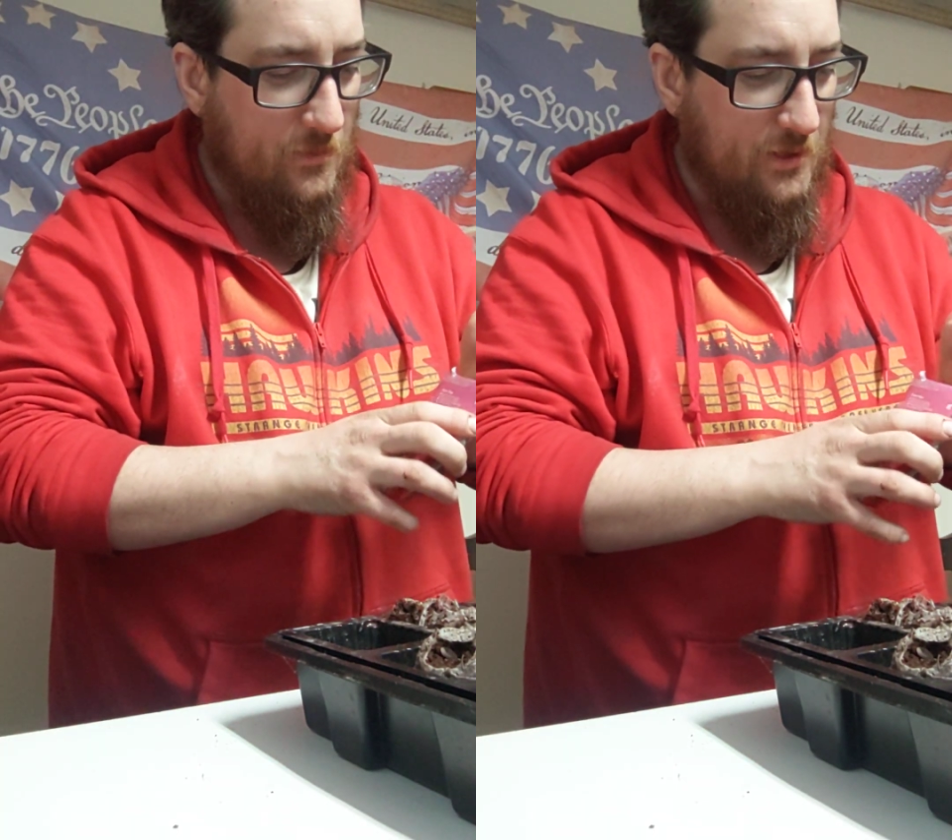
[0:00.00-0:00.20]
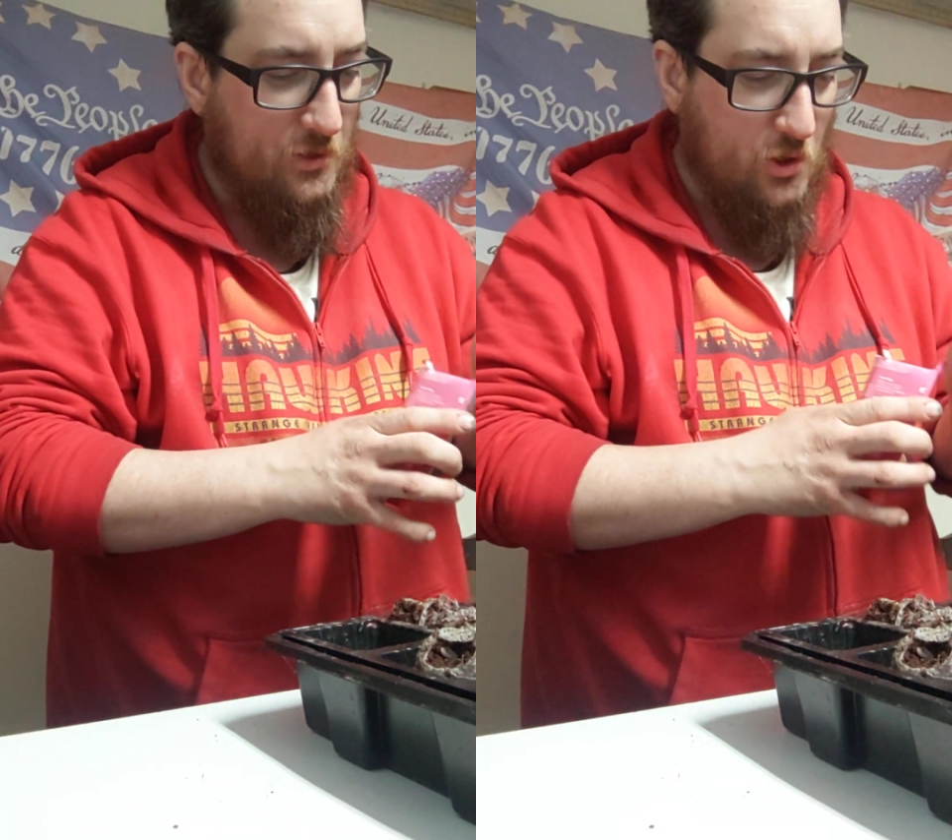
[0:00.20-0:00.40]

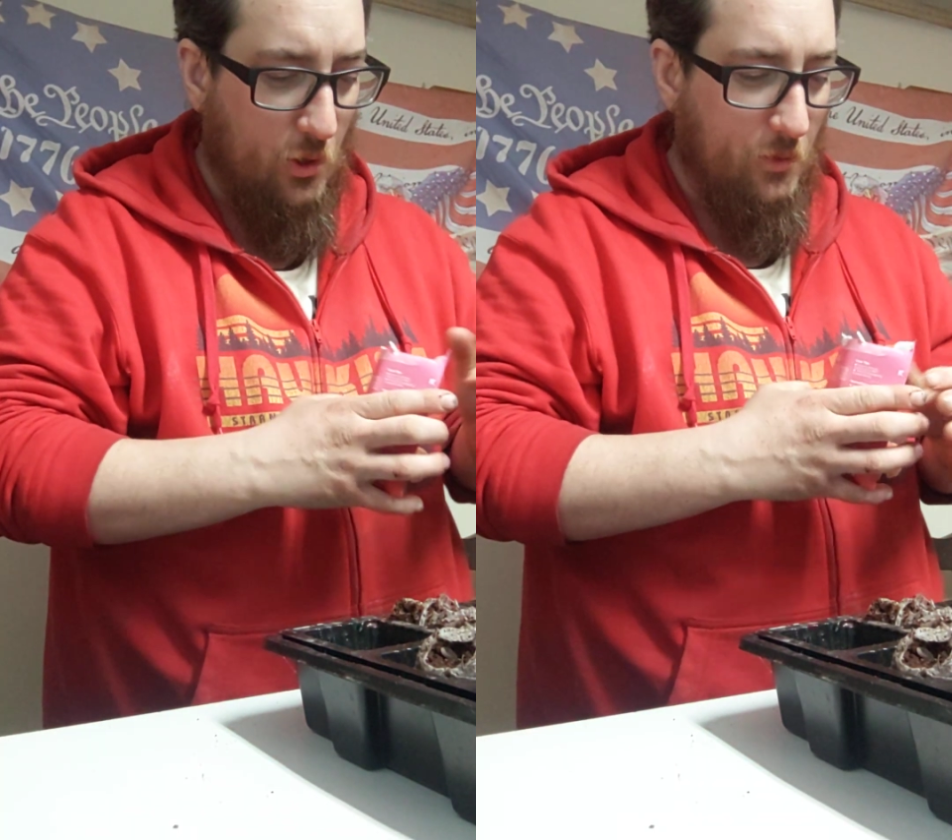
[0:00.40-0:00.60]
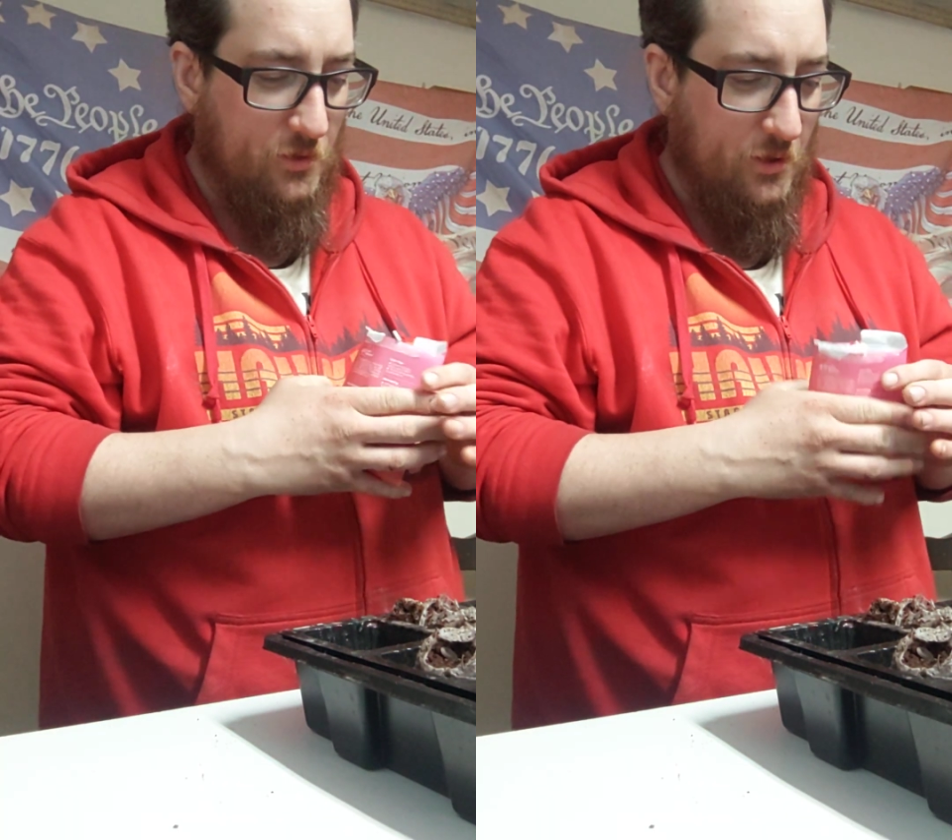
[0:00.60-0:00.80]
It's
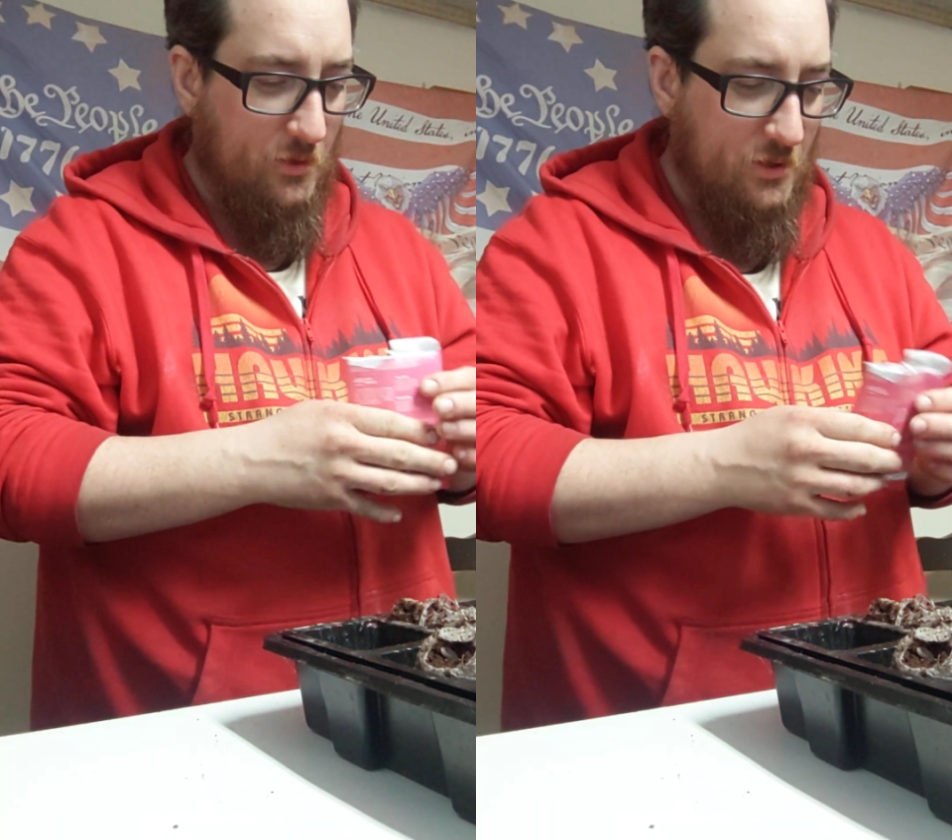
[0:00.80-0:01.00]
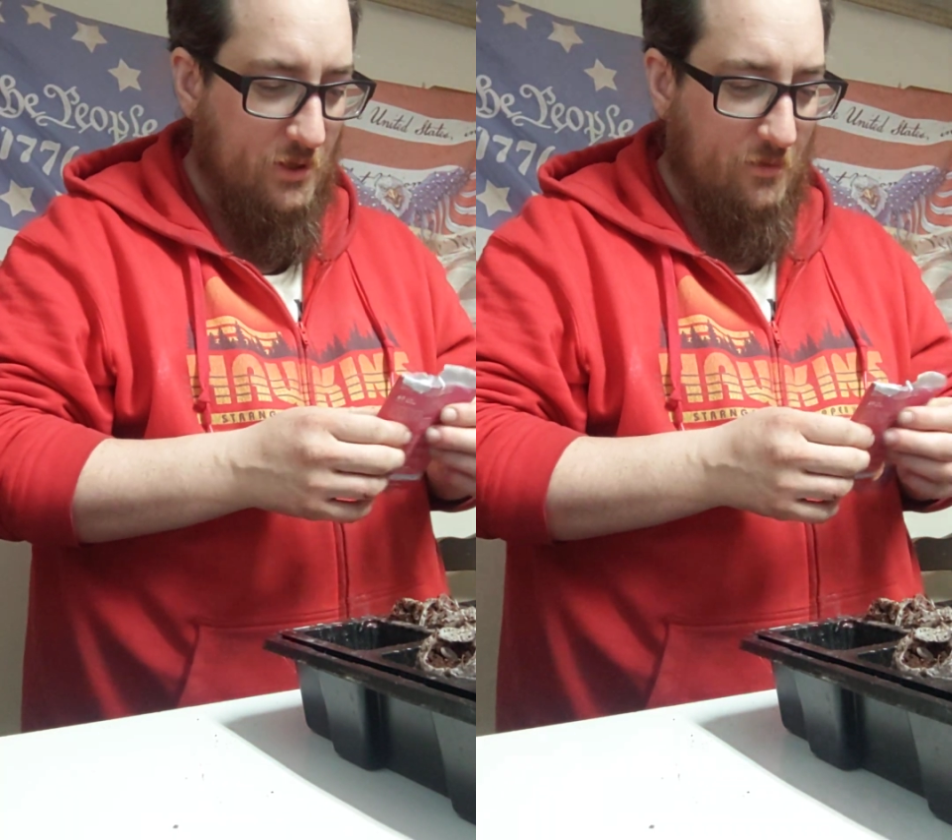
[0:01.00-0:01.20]
cool too,
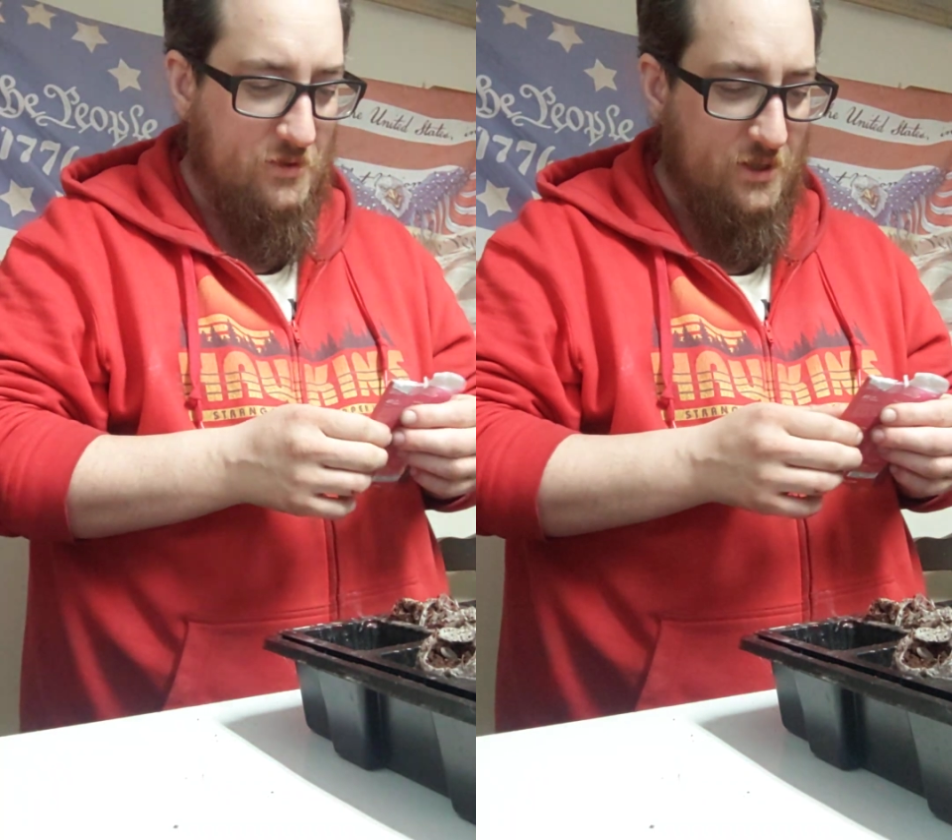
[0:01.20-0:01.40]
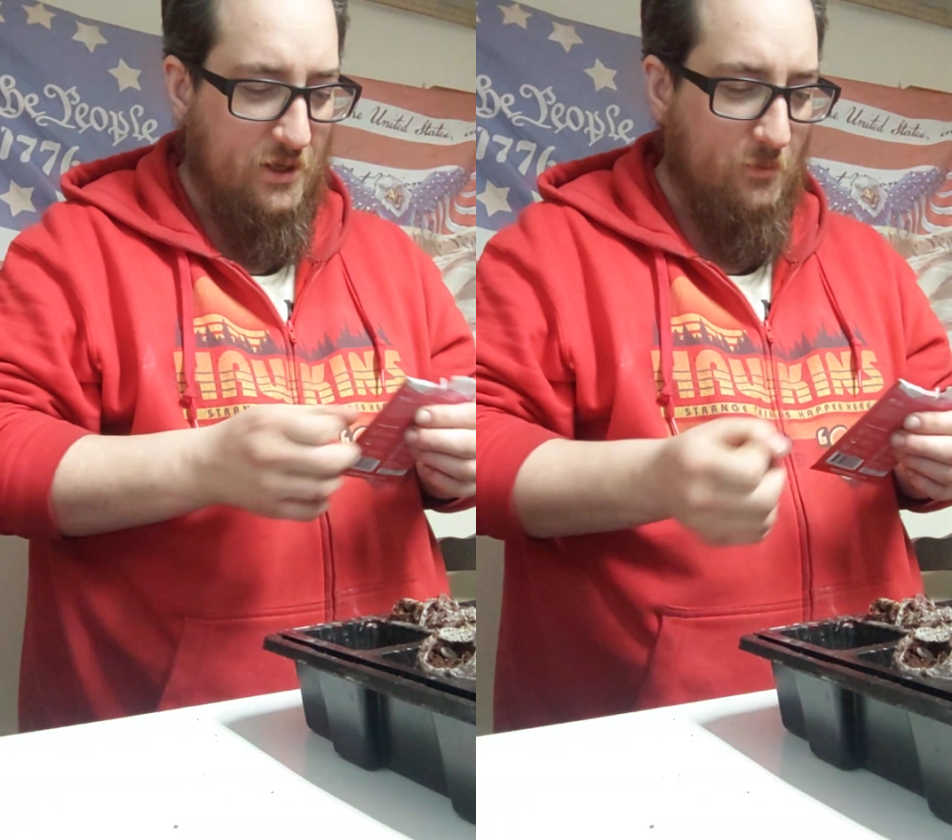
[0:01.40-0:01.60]
because I've
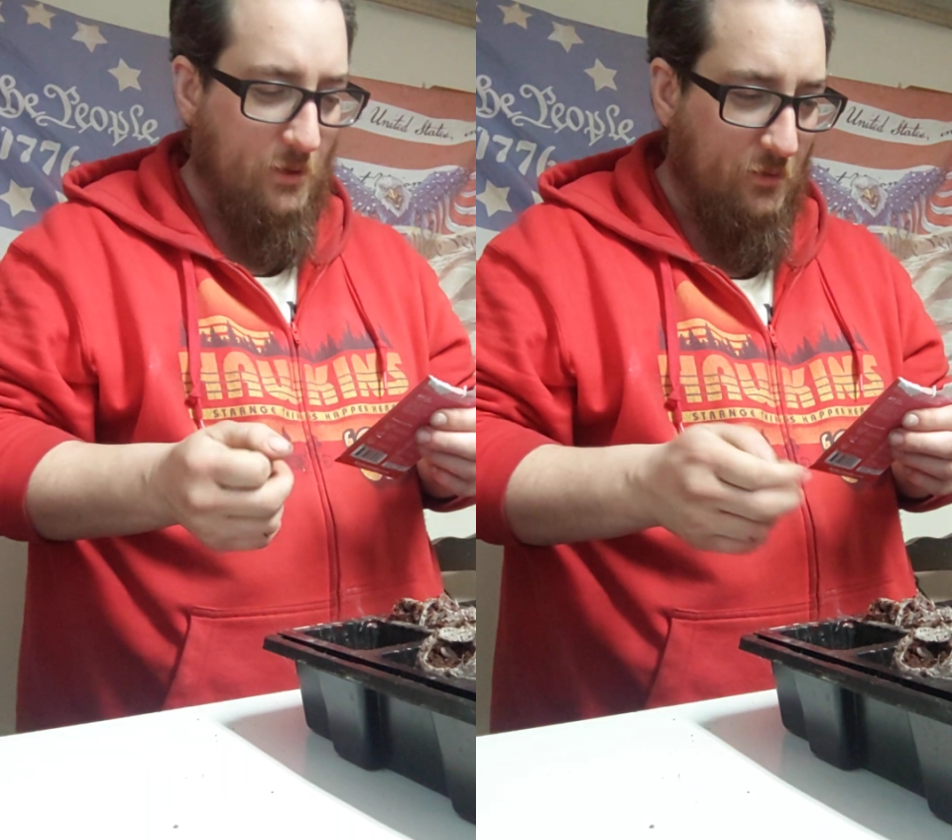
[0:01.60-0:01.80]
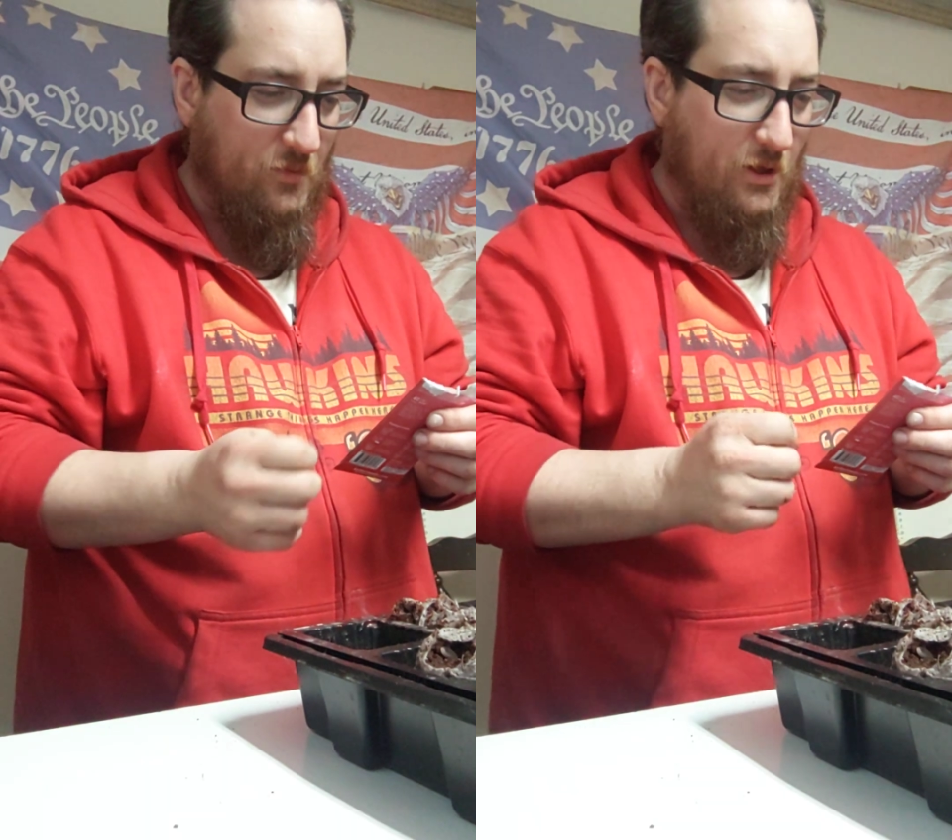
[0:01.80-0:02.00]
seen them
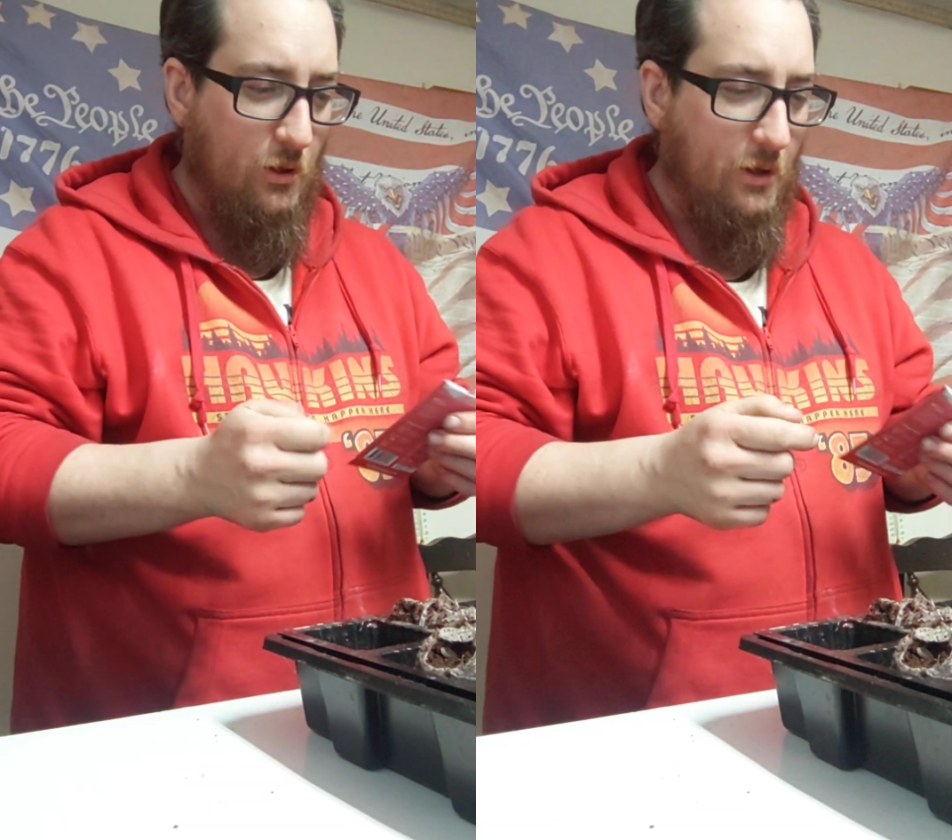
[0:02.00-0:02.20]
on video.